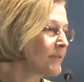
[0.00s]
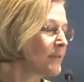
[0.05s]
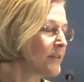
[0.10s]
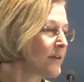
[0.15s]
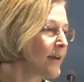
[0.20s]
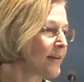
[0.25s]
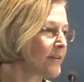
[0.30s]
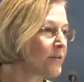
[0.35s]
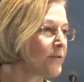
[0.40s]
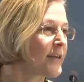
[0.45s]

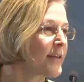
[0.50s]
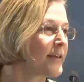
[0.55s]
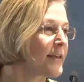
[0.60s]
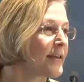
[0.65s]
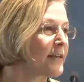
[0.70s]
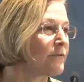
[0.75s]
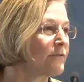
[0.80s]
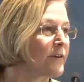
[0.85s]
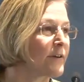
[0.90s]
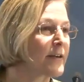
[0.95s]
yeah, you can
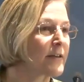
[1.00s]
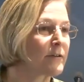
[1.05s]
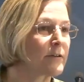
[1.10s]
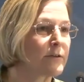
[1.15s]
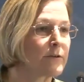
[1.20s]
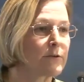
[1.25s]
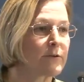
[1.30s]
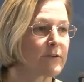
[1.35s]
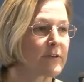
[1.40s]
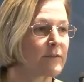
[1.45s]
get a very
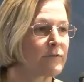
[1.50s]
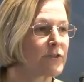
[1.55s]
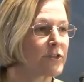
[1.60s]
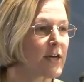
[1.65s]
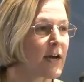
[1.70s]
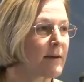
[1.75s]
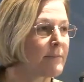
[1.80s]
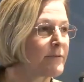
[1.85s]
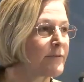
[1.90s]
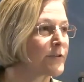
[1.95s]
lucrative
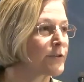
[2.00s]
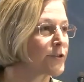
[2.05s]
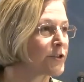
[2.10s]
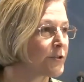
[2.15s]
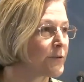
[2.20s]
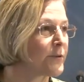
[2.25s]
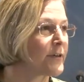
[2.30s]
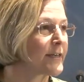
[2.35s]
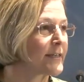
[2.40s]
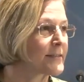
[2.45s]
job of your
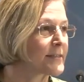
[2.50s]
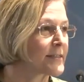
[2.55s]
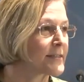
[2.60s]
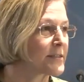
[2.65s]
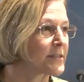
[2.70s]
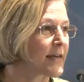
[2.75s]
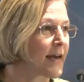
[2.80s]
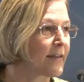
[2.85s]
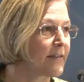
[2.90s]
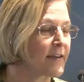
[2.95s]
choice.
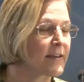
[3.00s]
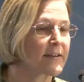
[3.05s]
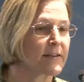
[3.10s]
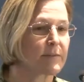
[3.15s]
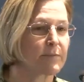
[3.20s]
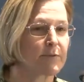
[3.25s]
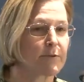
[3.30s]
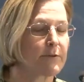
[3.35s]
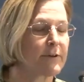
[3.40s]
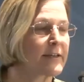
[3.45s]
It's, I think, an
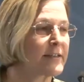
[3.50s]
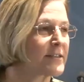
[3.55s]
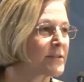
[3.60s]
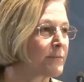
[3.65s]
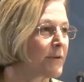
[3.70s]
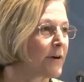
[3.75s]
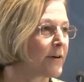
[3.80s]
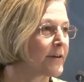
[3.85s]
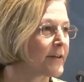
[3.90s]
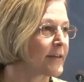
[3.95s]
employee's
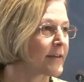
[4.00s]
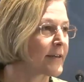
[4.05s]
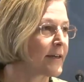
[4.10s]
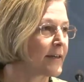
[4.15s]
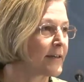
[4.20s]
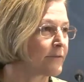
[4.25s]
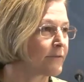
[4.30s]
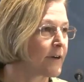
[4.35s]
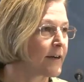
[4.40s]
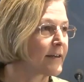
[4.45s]
market
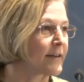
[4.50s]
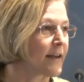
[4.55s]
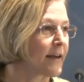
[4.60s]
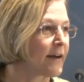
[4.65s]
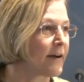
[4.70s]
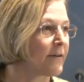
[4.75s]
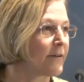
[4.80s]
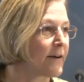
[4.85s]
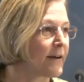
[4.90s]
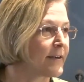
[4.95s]
kind of right
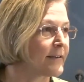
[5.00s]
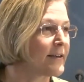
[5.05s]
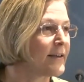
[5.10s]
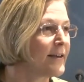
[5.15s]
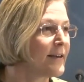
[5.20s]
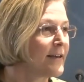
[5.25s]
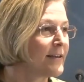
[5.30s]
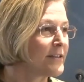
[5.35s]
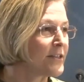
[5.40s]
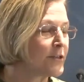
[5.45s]
now on
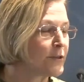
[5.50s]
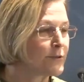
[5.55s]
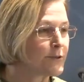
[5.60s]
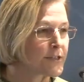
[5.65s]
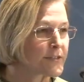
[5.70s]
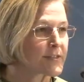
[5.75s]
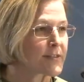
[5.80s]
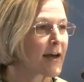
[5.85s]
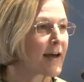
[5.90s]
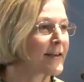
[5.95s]
you
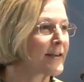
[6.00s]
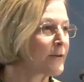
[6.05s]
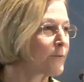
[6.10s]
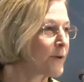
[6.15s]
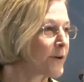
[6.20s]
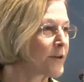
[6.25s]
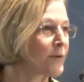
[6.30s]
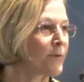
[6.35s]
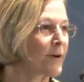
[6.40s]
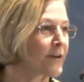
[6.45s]
deciding
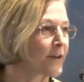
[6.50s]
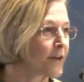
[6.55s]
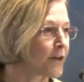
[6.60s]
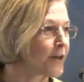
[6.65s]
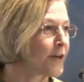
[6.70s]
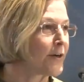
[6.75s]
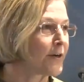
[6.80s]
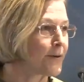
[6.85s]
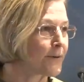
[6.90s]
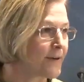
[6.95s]
where you want to
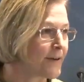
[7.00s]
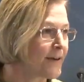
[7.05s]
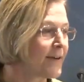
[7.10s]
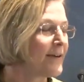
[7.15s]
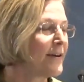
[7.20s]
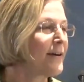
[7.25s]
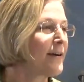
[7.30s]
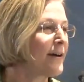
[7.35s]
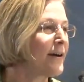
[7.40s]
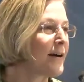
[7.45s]
go
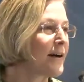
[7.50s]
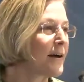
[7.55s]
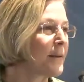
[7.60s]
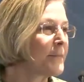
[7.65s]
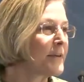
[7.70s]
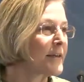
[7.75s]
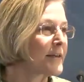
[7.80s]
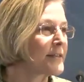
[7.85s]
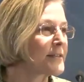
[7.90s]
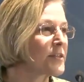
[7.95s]
um,
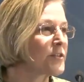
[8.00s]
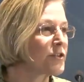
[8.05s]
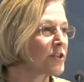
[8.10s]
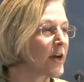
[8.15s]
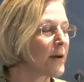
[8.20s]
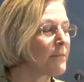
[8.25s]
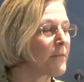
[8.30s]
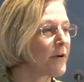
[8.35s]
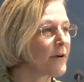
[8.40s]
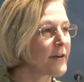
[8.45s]
because the
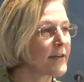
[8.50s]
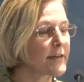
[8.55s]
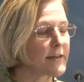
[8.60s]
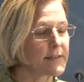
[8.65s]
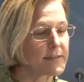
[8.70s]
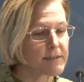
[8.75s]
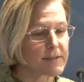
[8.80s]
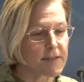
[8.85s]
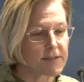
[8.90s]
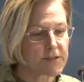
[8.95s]
job market
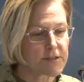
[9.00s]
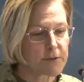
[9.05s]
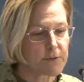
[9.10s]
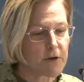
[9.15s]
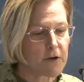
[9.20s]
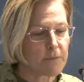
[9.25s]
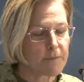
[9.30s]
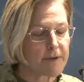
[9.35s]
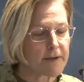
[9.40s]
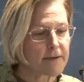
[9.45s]
is uh, so
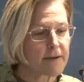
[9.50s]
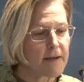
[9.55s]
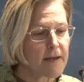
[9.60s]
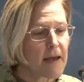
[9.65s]
open.